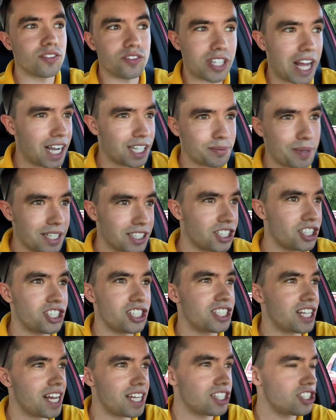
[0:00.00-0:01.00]
text
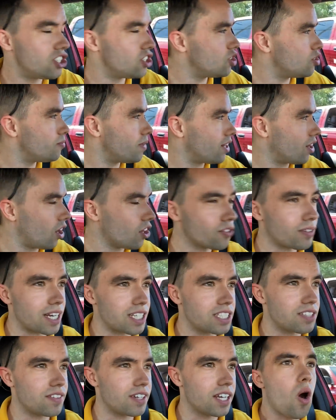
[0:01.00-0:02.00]
messages and Zoom and all the
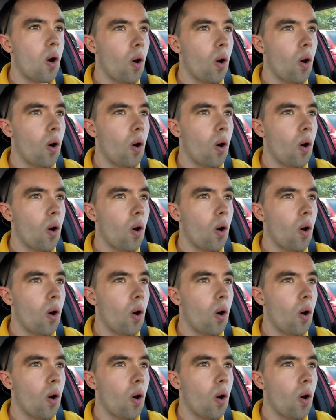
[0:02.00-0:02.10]
rest of it,